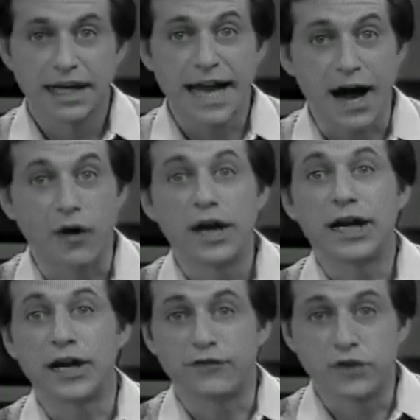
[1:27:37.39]
Now,
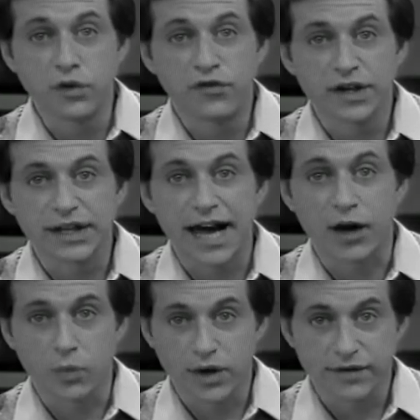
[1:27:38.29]
if you filled
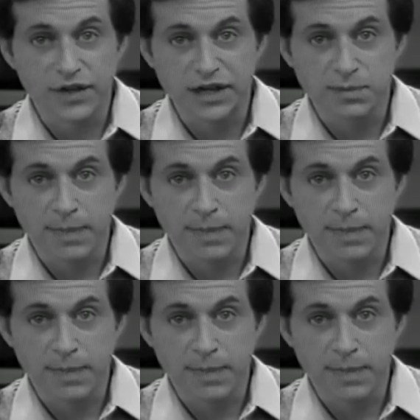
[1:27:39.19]
out one of these